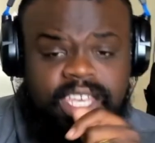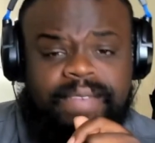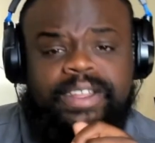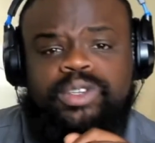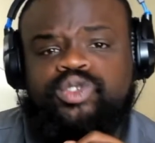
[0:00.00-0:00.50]

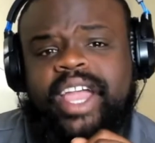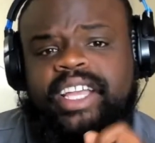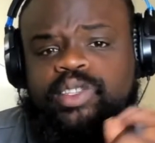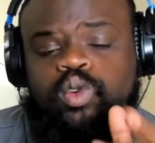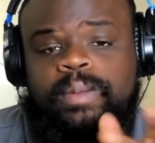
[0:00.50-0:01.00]
even though
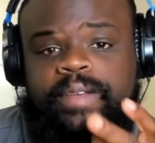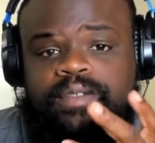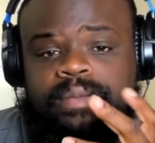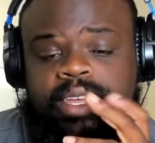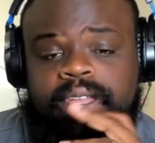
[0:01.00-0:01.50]
drag is normally
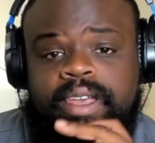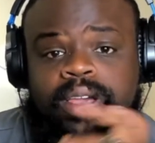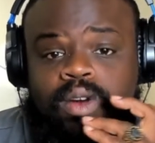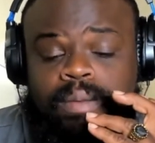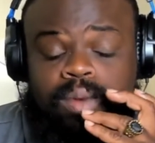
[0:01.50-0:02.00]
for men
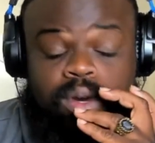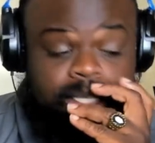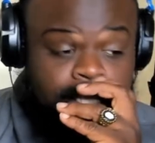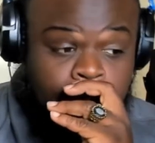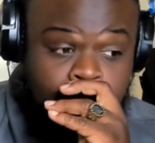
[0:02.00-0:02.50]
or
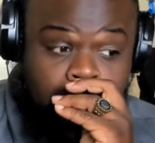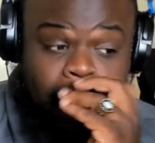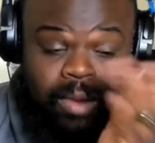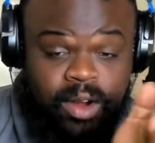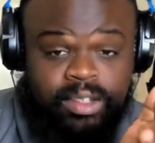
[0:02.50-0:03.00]
boys,
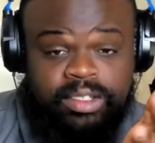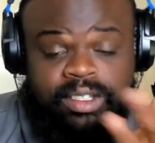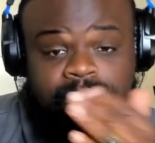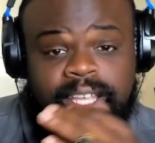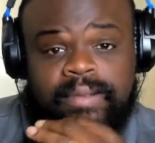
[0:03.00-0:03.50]
girls
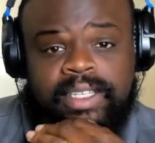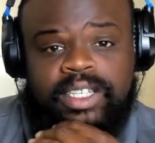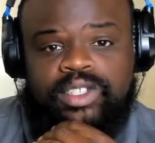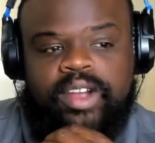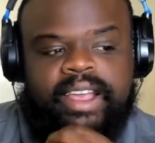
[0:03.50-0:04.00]
sometimes
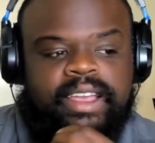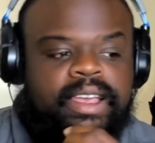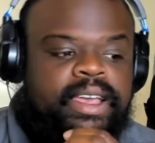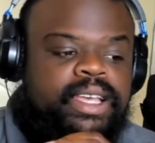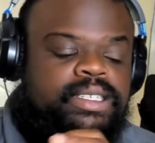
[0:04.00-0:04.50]
get in drag.
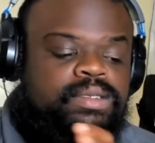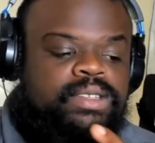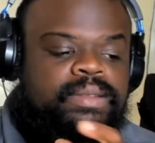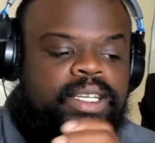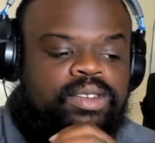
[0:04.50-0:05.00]
And so
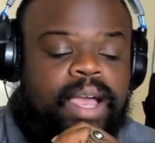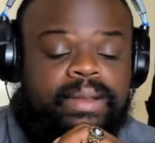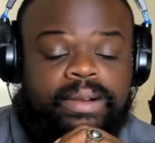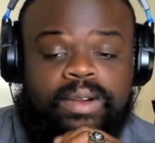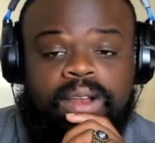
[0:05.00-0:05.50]
sometimes you'll have a
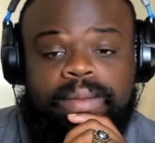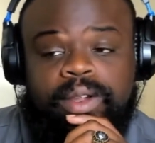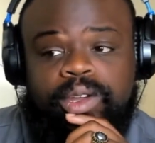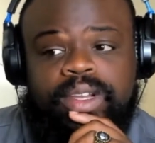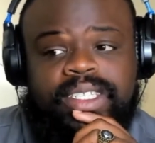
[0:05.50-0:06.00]
little girl out
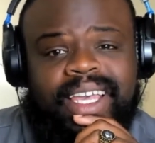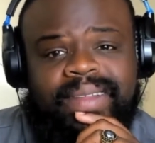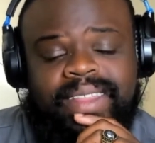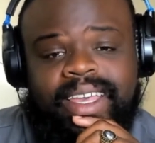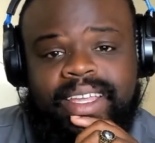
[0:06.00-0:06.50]
there doing the
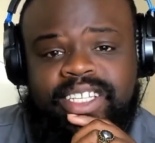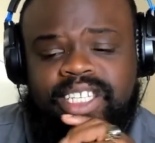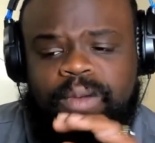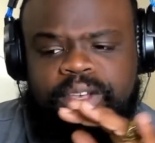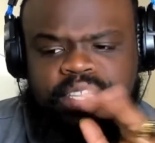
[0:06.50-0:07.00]
same thing,
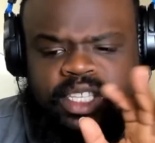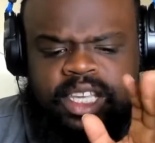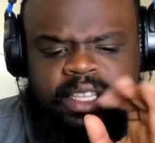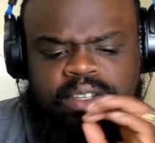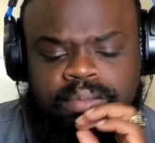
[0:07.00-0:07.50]
just like we used to
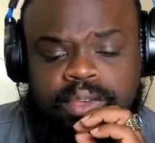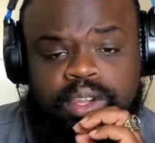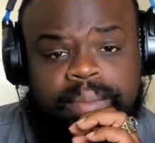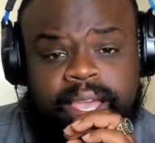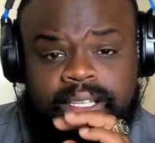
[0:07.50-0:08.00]
see at those
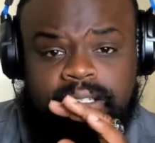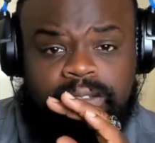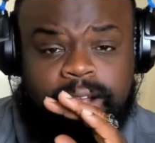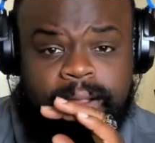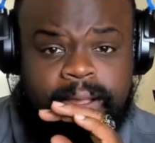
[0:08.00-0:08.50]
beauty
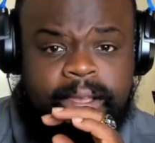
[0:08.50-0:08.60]
pageants, right?